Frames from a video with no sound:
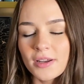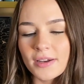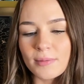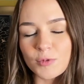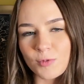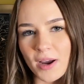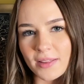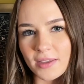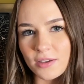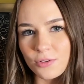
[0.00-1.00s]
named
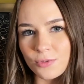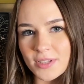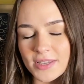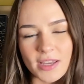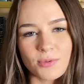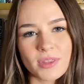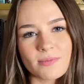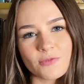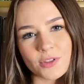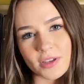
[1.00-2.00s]
Riley, who is staying with
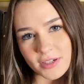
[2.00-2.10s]
him for the